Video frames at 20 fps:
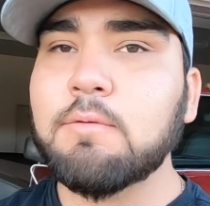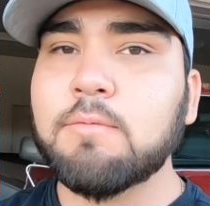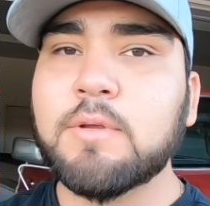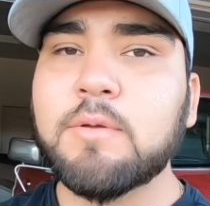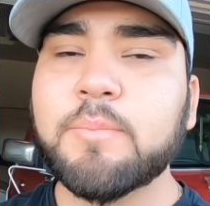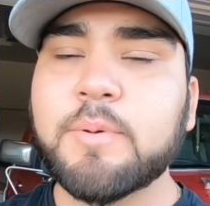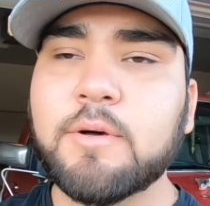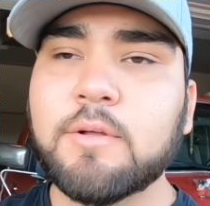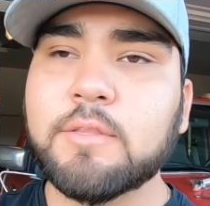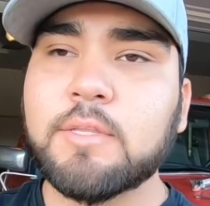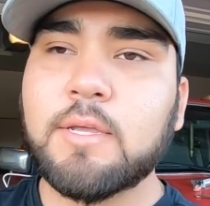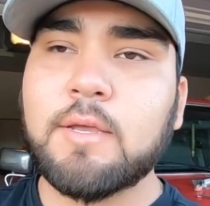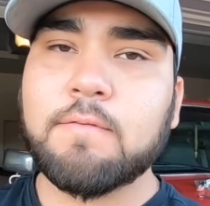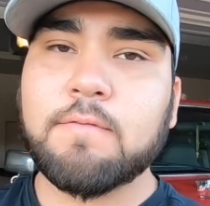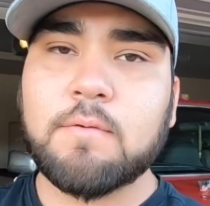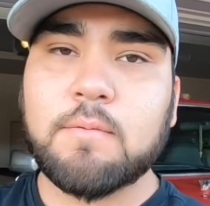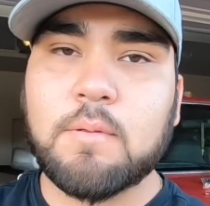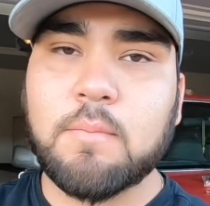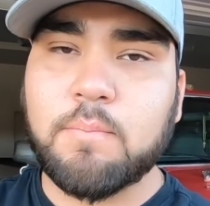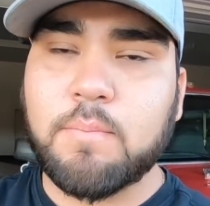rebuilt it
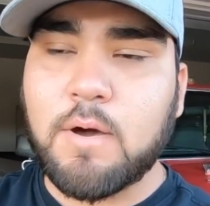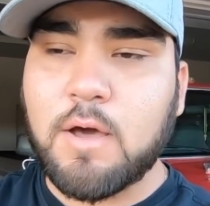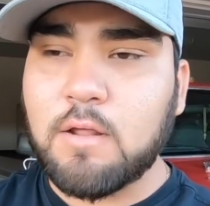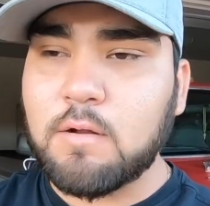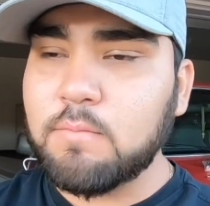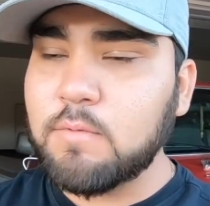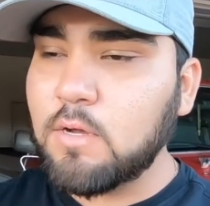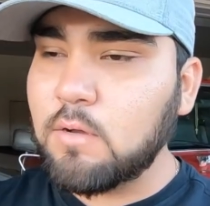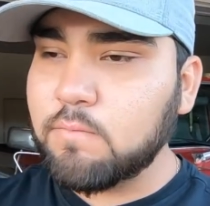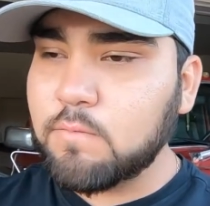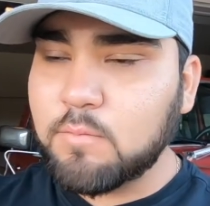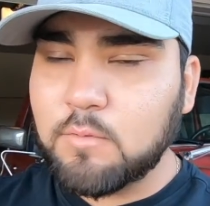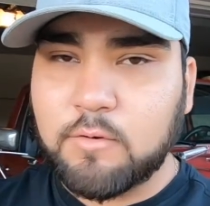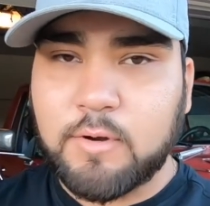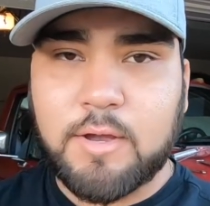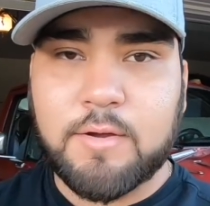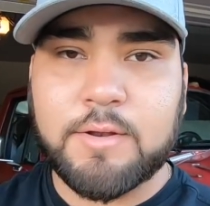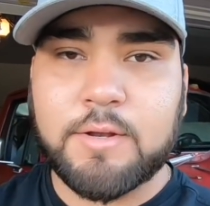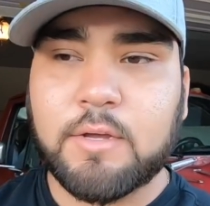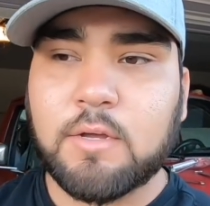from the bottom up, from the
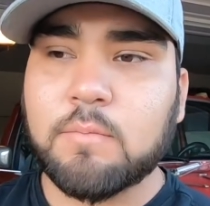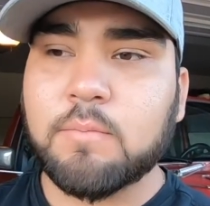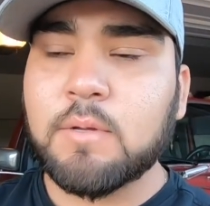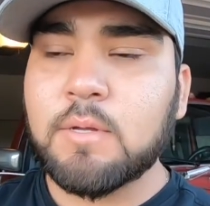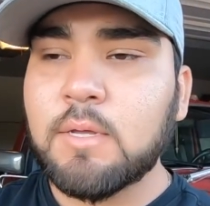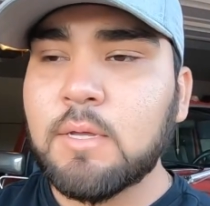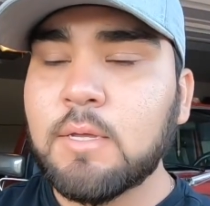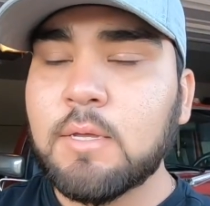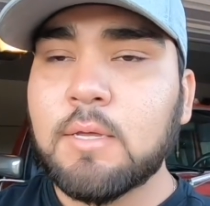ground up.